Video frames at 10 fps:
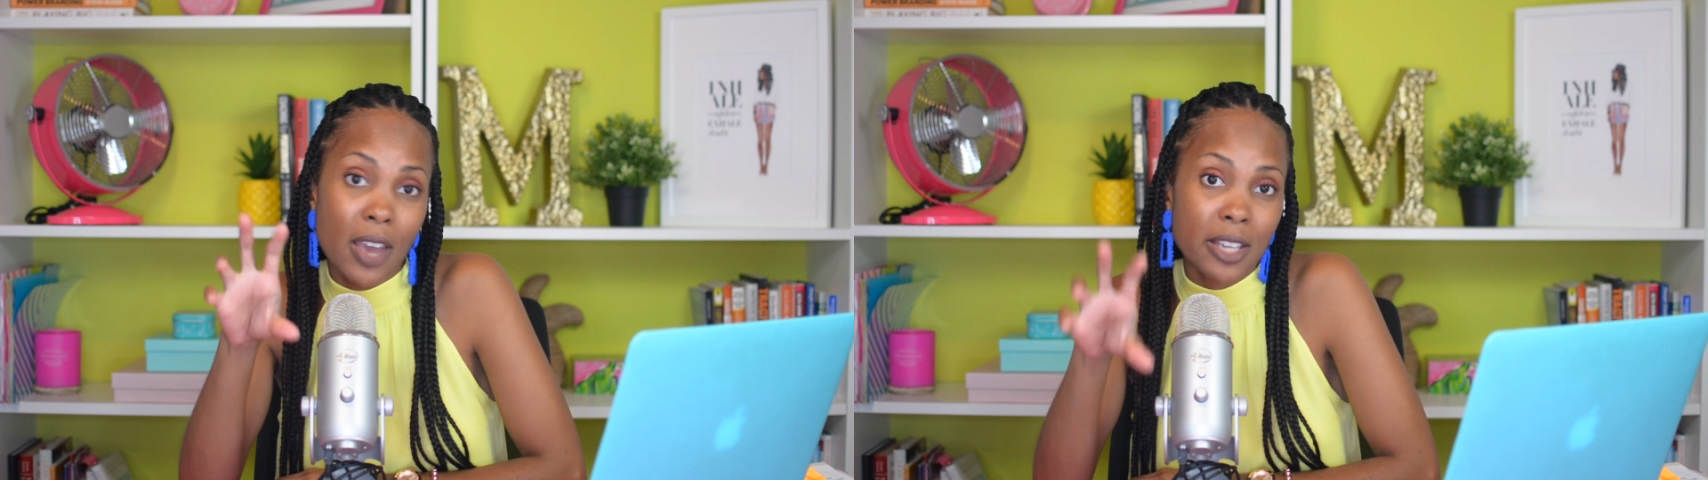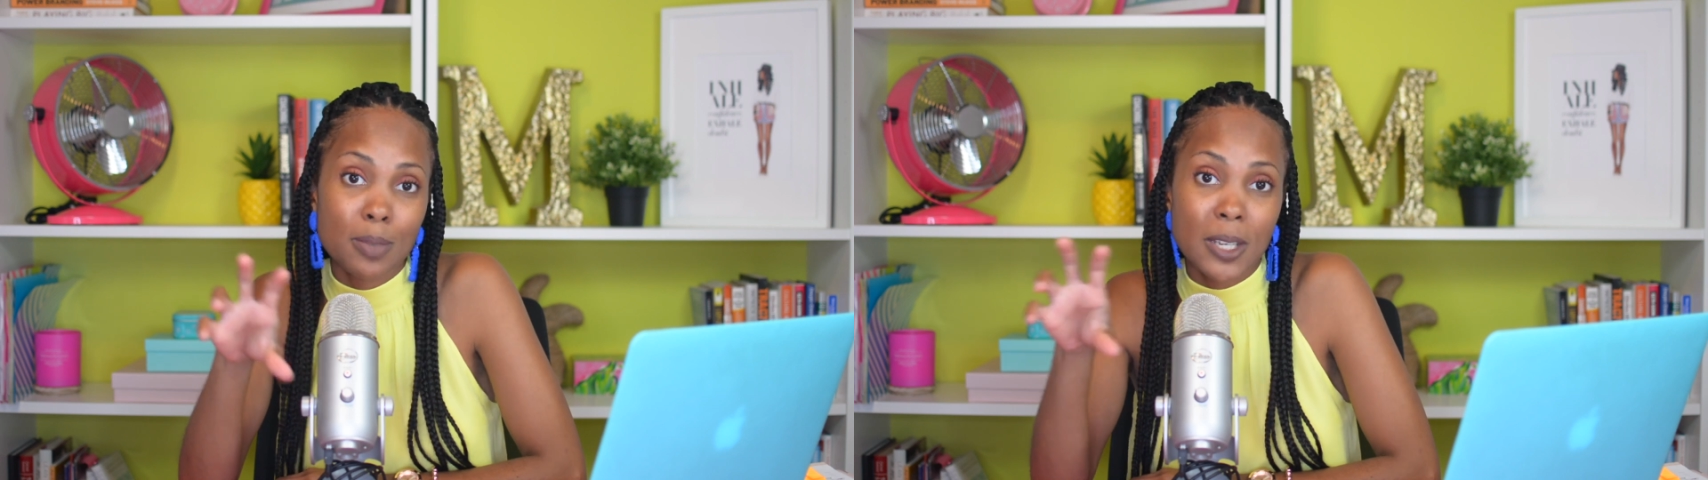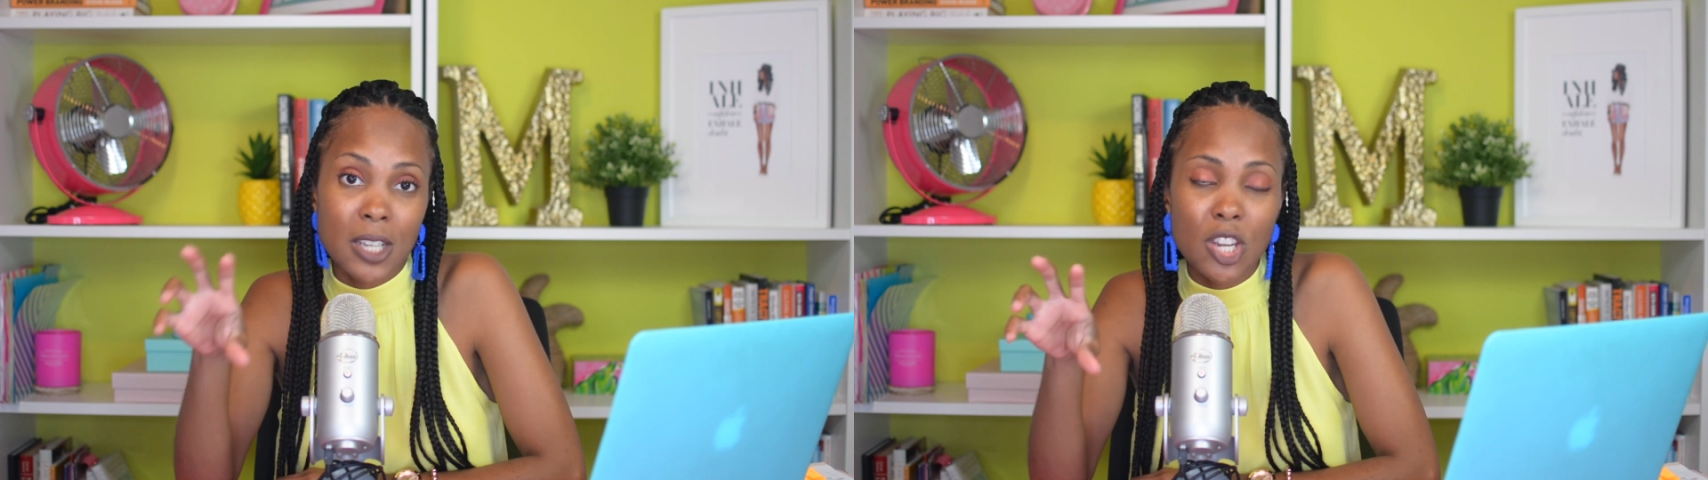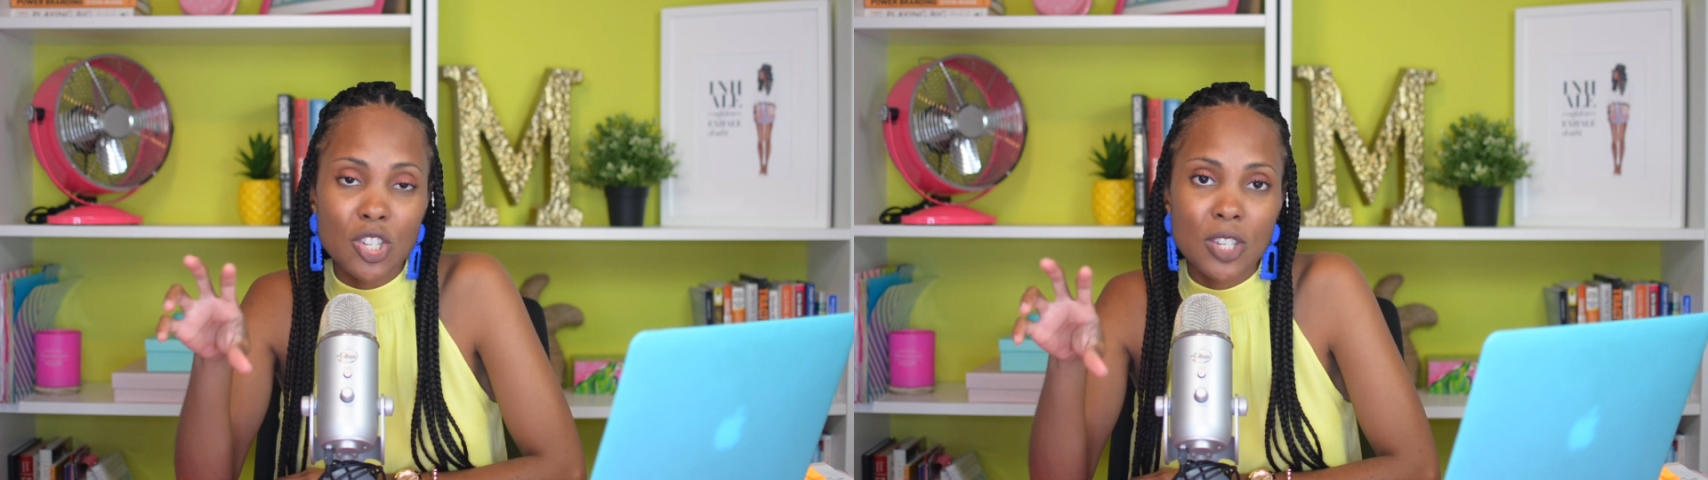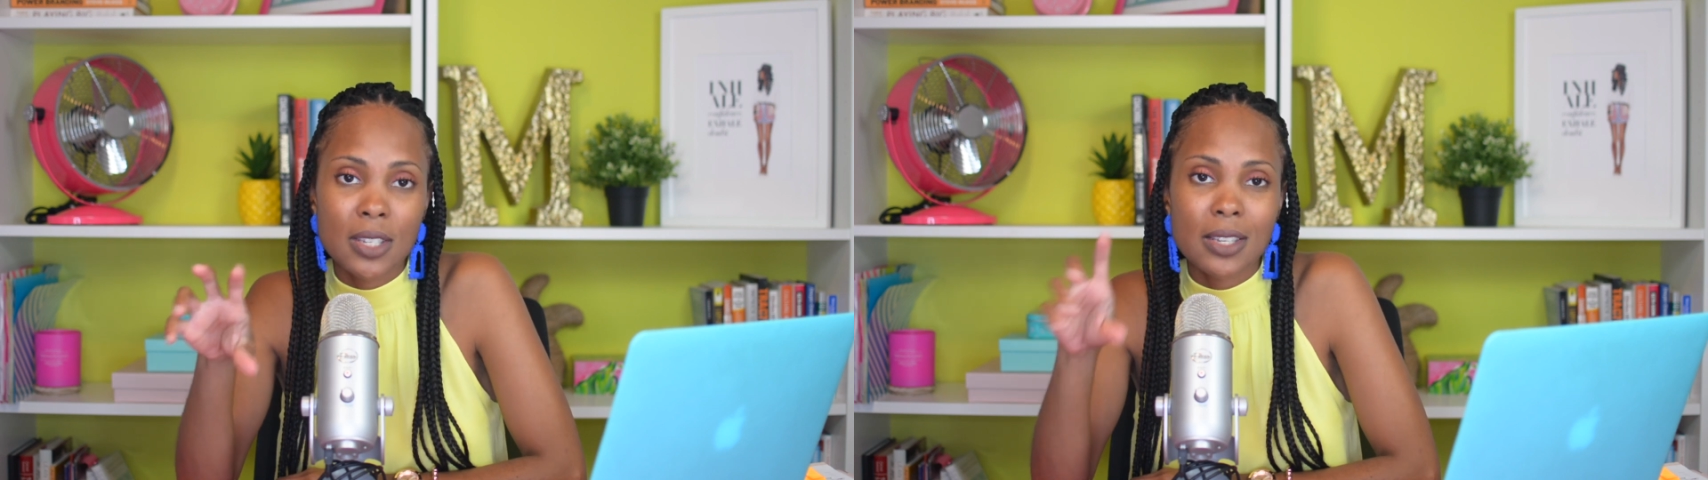
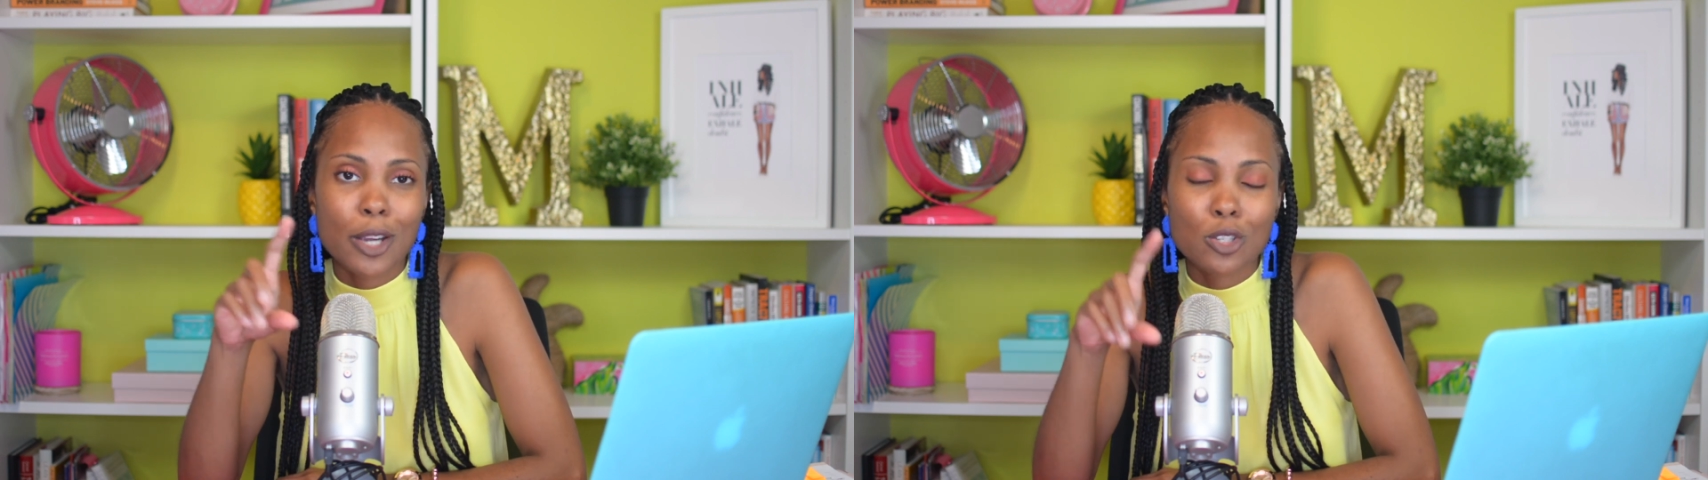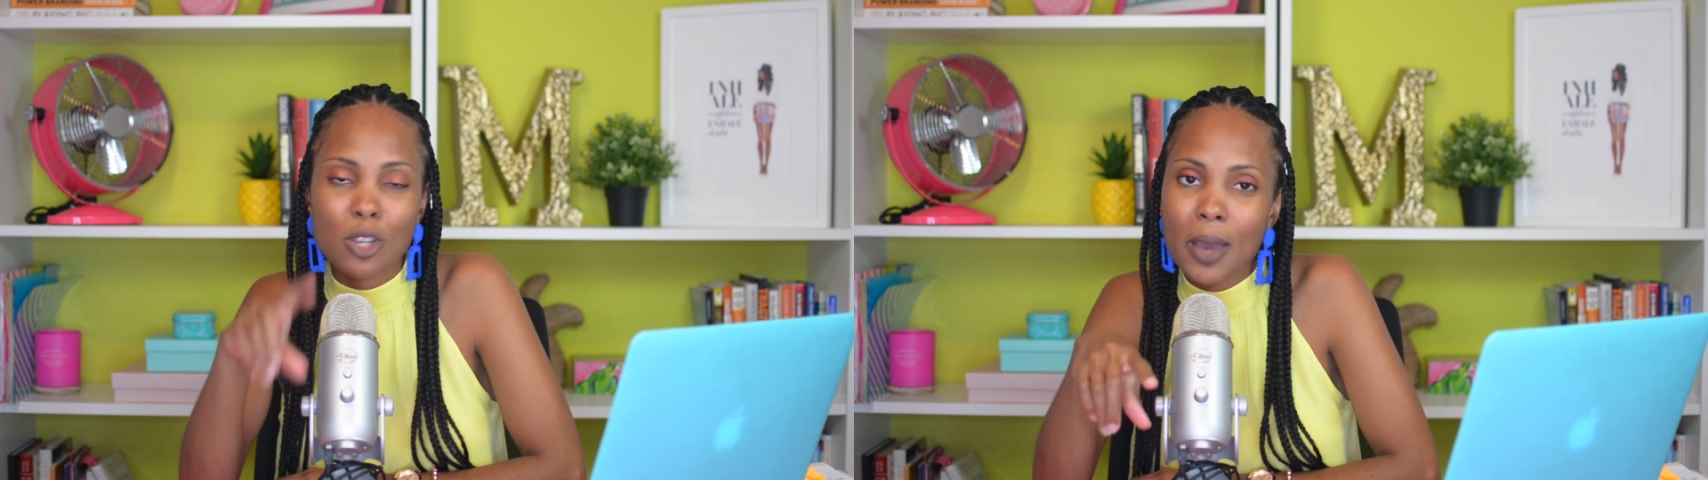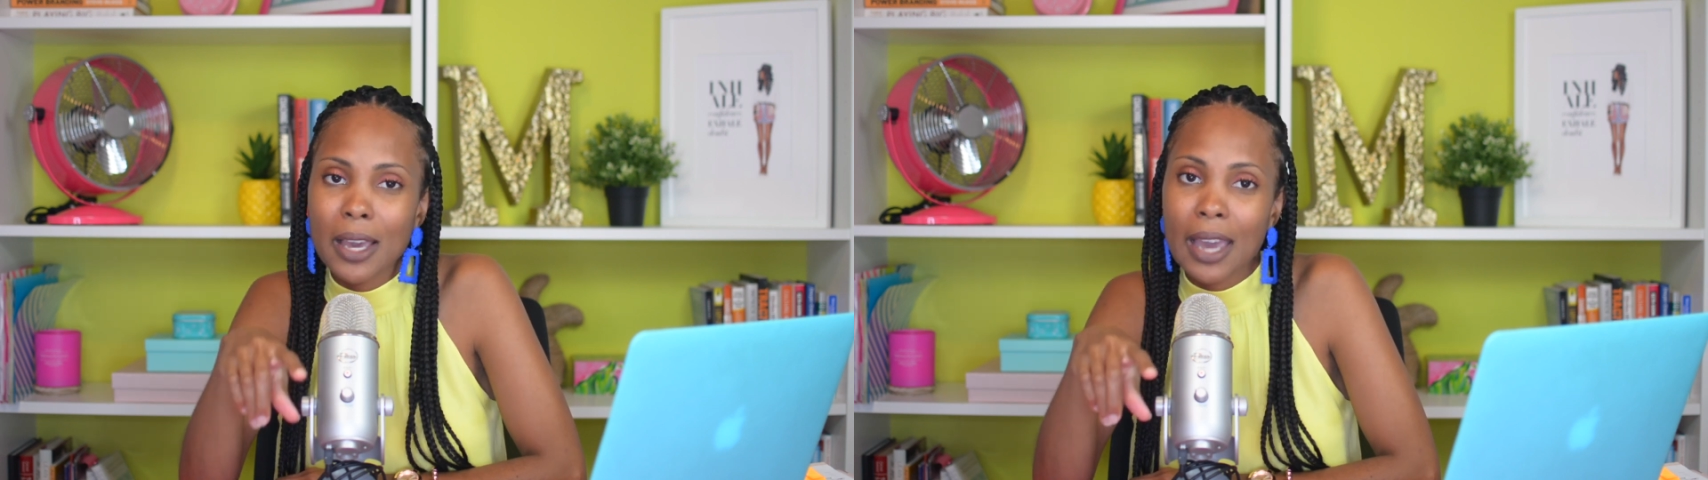expectations is actually by